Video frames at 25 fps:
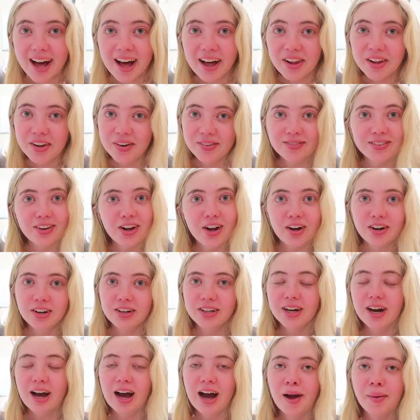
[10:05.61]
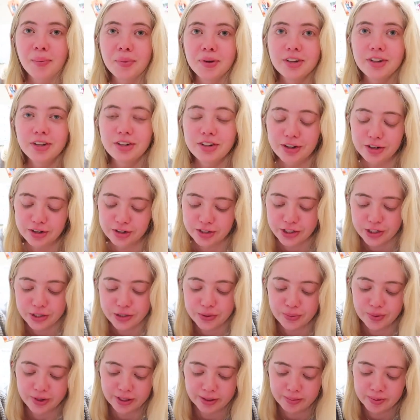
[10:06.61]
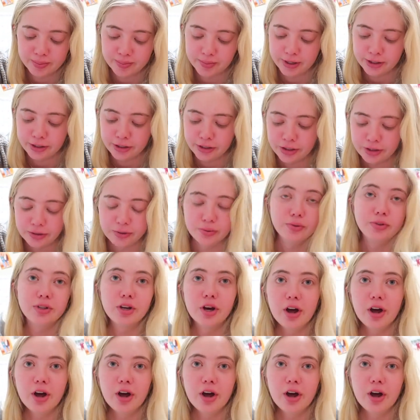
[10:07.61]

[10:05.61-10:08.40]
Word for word: Hello vlog. I'm gonna talk to you while I put my shoes